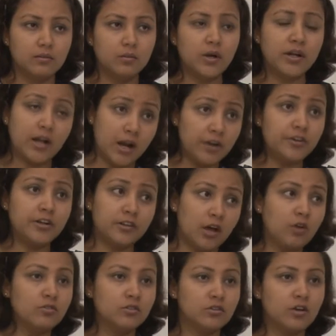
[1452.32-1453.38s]

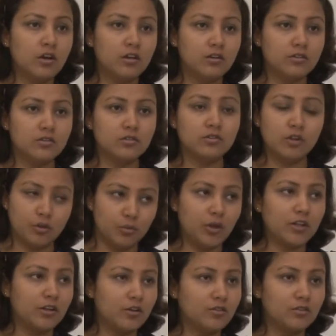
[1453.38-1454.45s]
$100,000, not
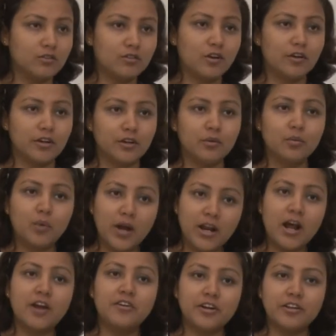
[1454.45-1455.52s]
1000 sorry,
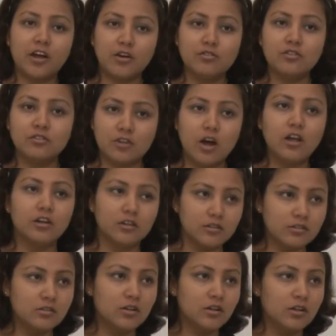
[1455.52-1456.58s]

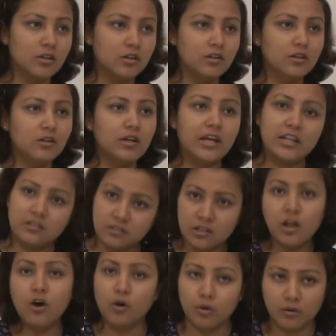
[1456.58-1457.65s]
$100,000, it's
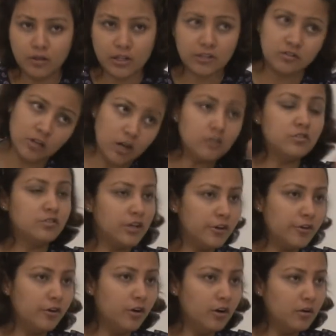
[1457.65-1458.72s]
low. It's not
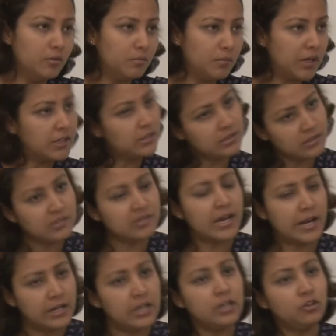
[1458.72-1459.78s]
zero, but it is
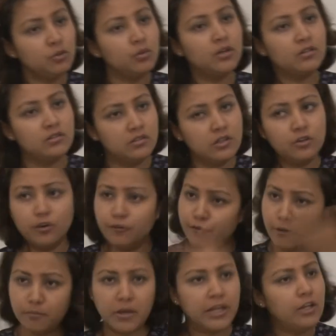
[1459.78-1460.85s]
tending towards zero
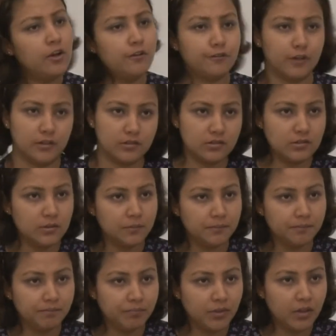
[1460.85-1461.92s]
for many of us,
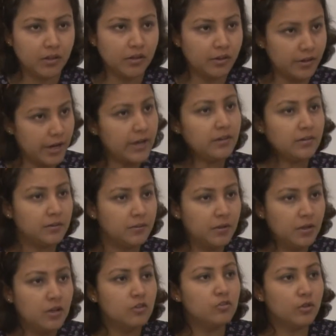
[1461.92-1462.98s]
correct?
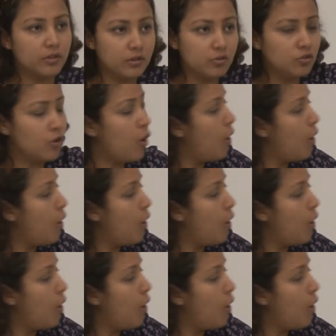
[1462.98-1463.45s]
So, so